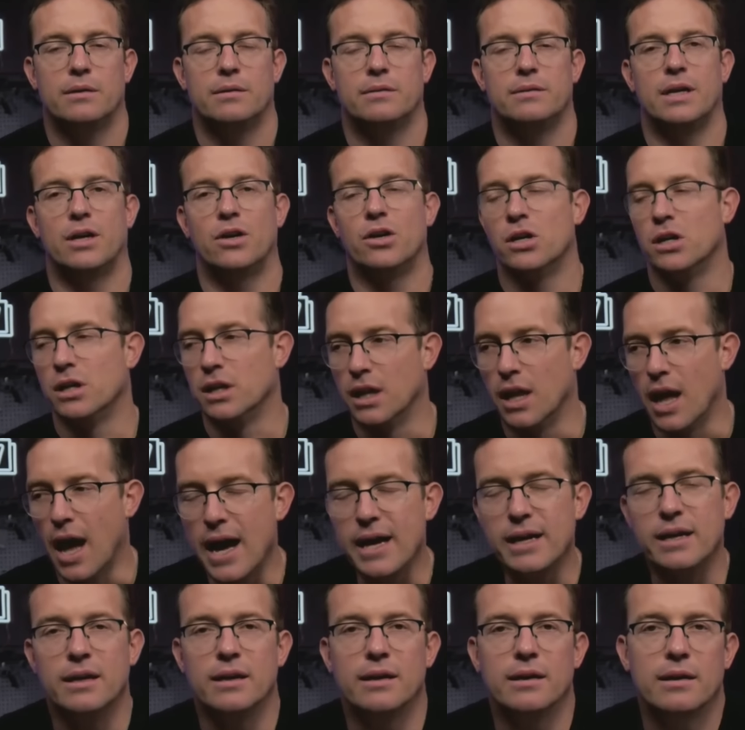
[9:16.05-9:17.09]
They're
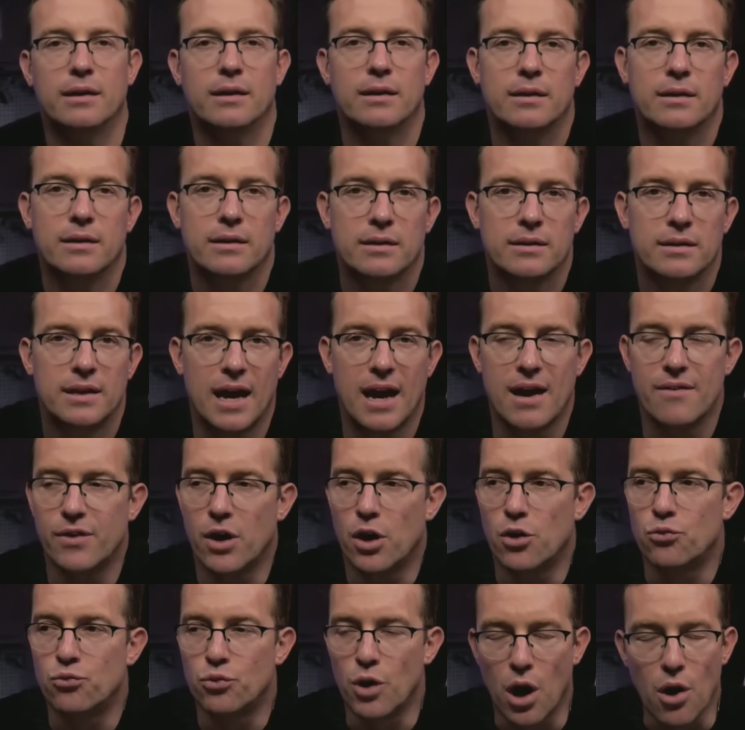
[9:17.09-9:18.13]
lying. They have
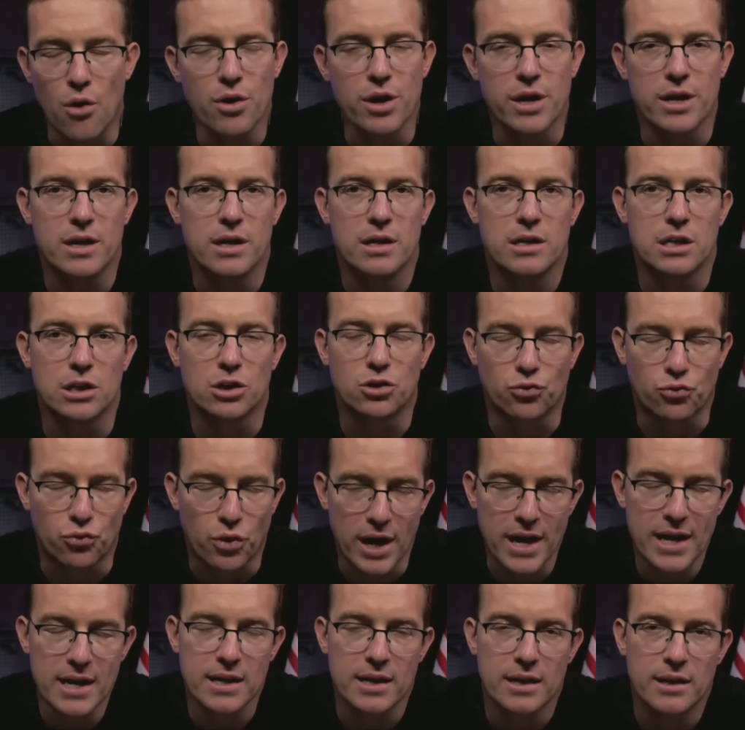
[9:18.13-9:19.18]
eroded,
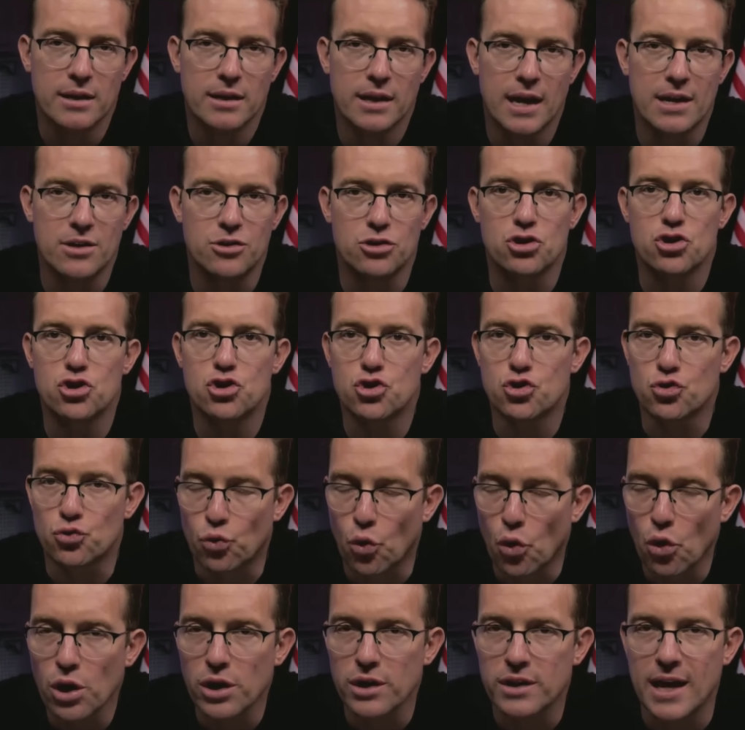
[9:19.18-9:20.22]
degraded, and
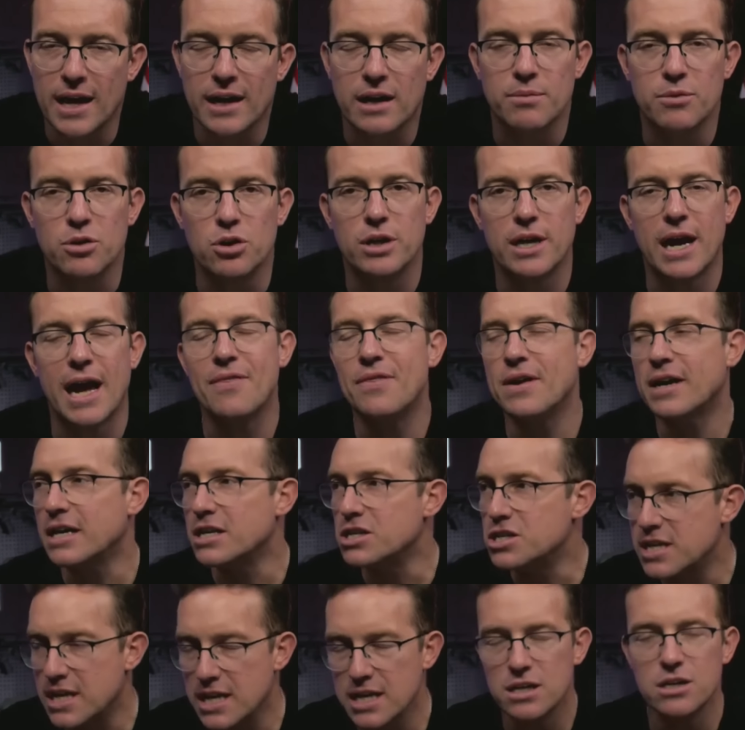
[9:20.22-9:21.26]
destroyed that community, and they
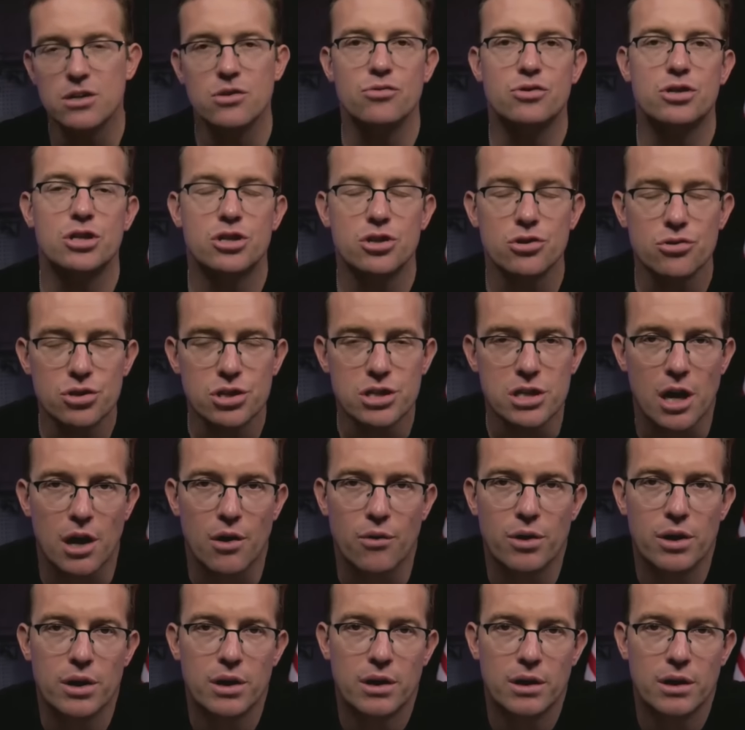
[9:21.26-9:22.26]
continue to do so.